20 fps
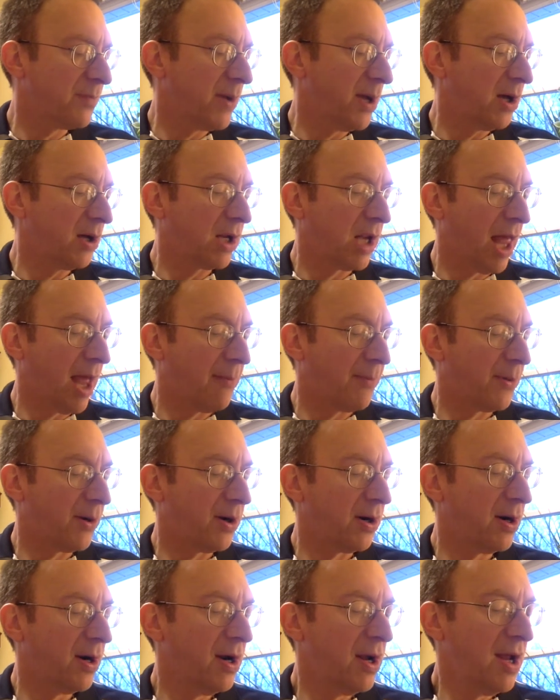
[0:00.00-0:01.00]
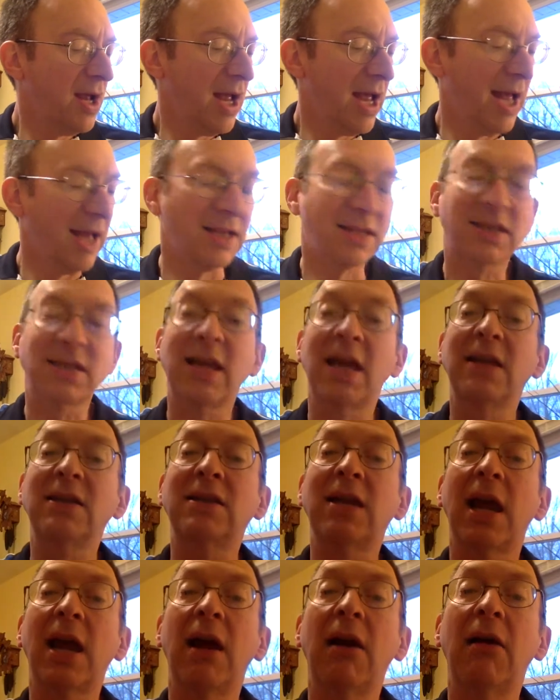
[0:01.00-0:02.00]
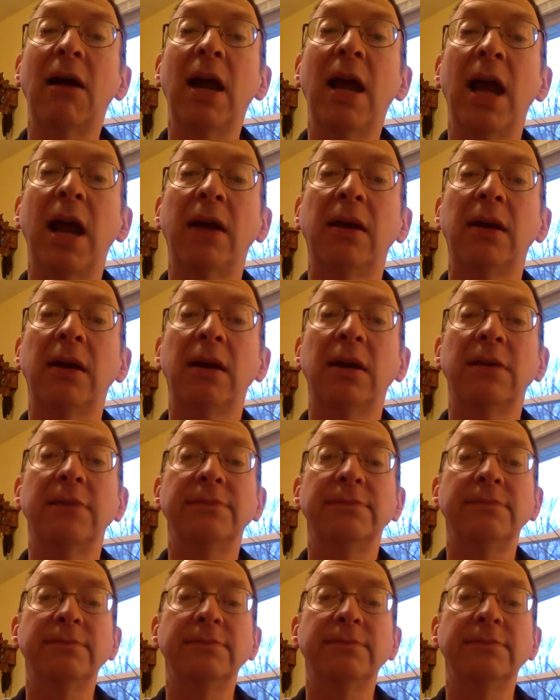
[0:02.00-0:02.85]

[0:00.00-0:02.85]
bell clapper, and said to Arietti,